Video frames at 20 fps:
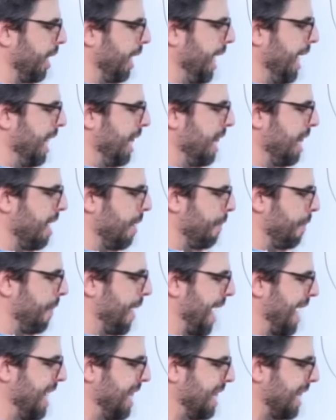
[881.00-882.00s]
in
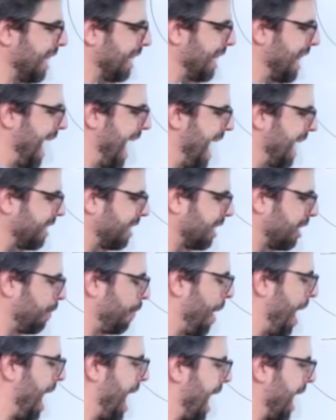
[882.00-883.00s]
the last
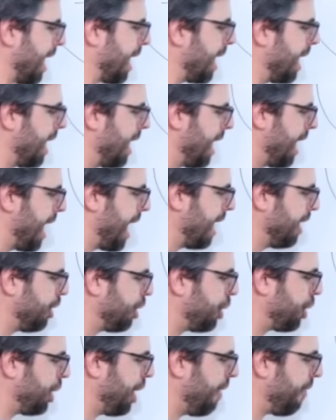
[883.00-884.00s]
spot and
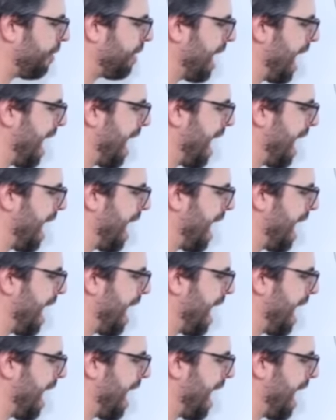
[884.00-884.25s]
shift